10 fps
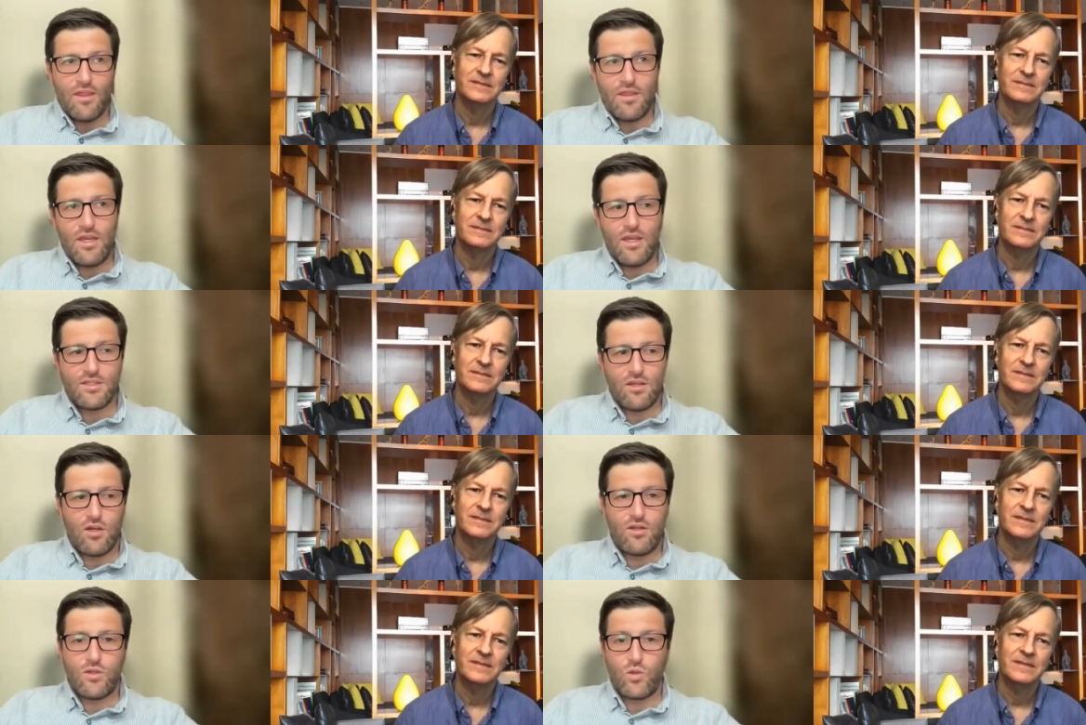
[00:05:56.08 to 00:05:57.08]
Speaker 1: think it is a
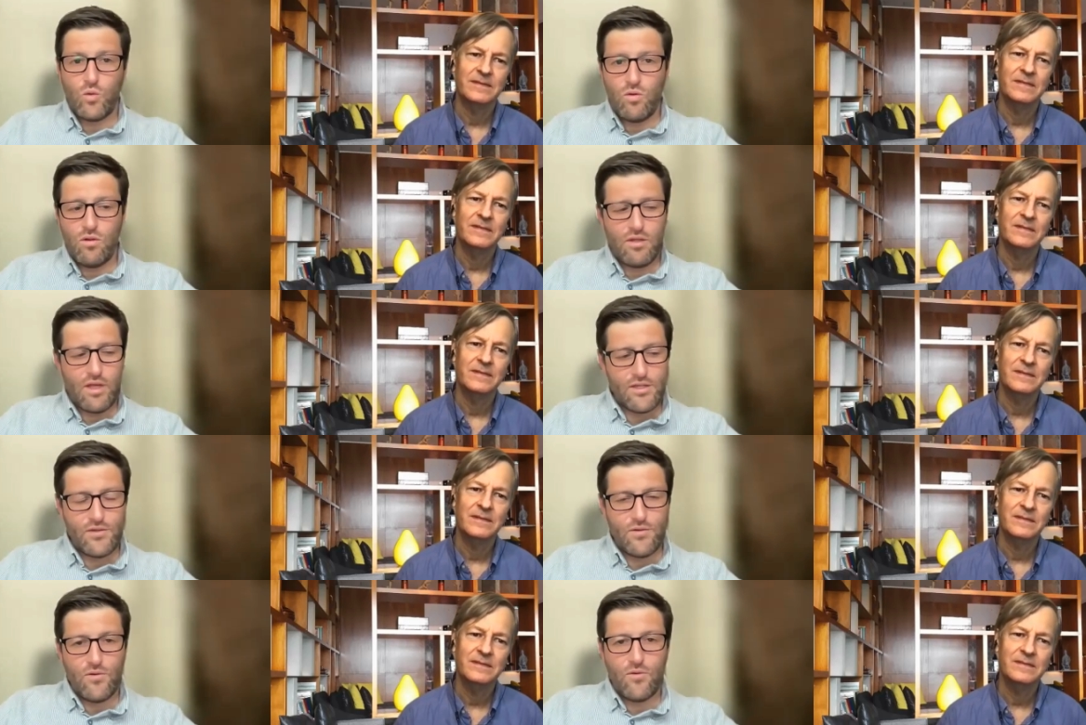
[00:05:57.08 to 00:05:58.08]
good tool. I
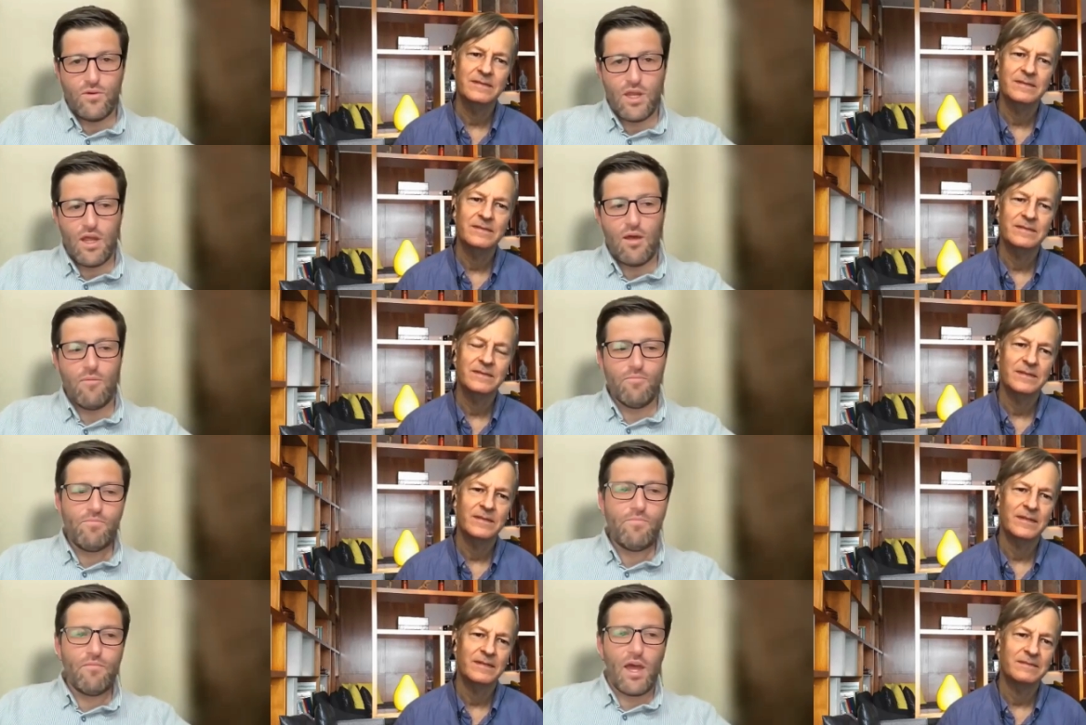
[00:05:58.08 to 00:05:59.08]
do. Uh,
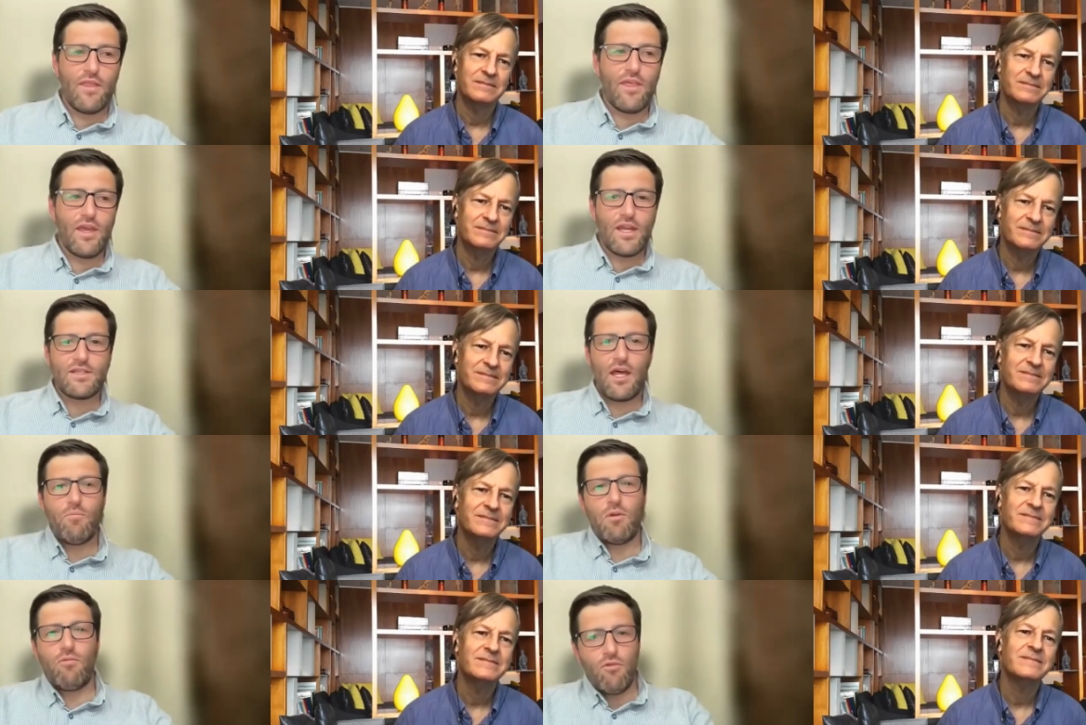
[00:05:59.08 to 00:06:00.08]
I think it has
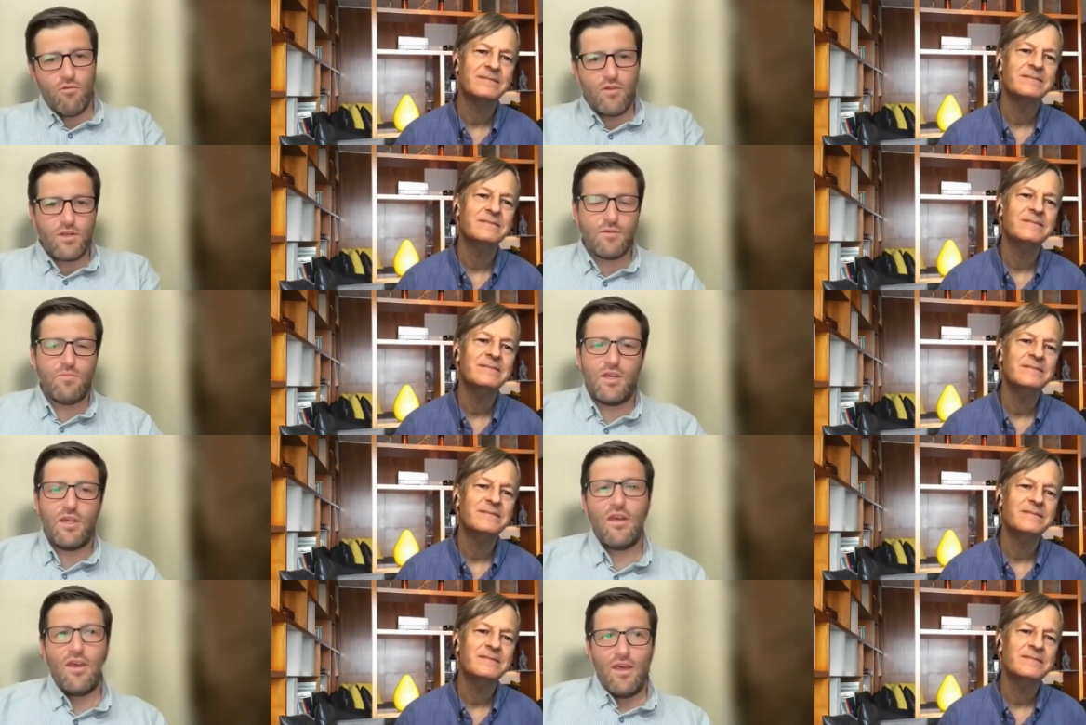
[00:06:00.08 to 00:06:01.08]
not been proven to
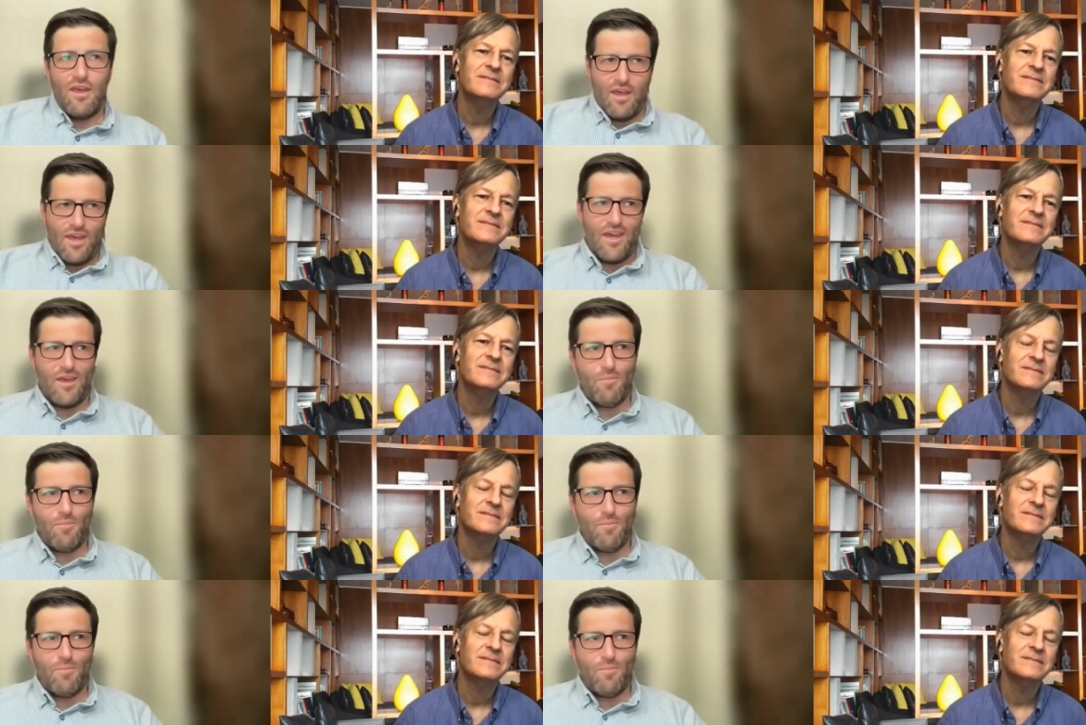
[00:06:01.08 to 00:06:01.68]
be a